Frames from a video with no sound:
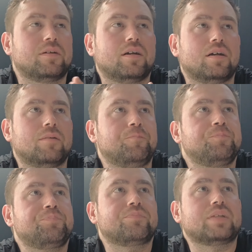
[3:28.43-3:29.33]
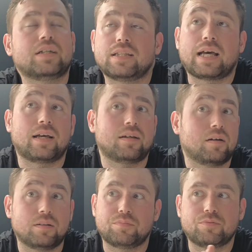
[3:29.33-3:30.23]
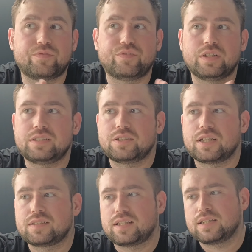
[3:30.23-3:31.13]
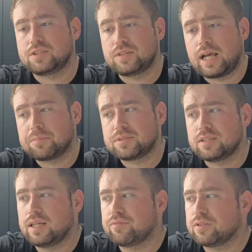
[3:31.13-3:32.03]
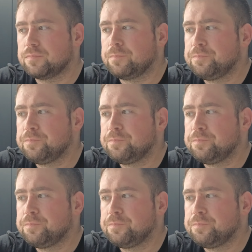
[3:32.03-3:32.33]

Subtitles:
and that I fully suggest that to absolutely everyone.